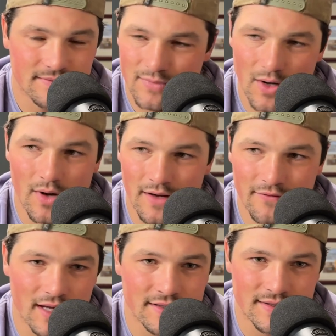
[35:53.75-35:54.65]
my wife
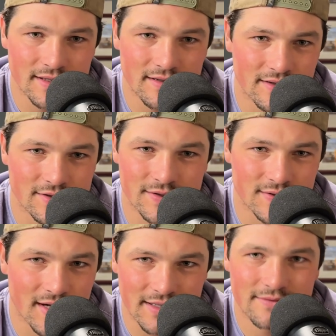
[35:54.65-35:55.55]
hates it. And she's
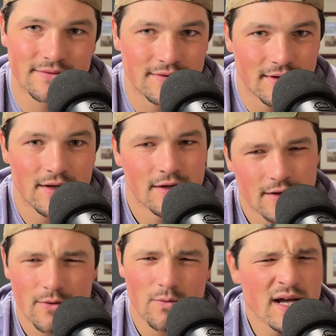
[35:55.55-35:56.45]
like,
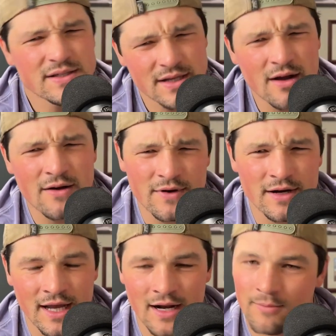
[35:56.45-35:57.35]
when's it over
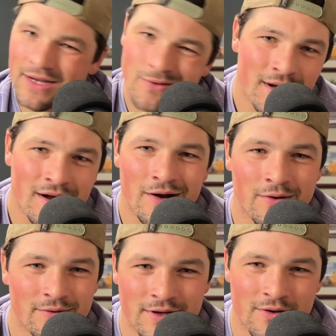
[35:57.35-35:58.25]
again? I'm like,
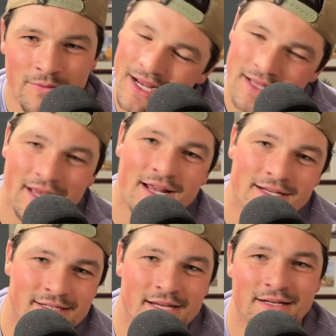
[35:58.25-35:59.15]
well, we got that
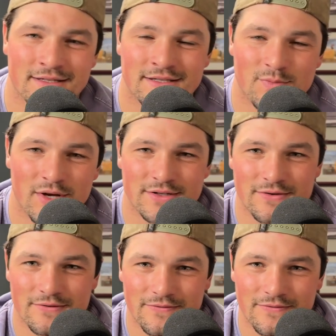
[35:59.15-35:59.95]
extended special.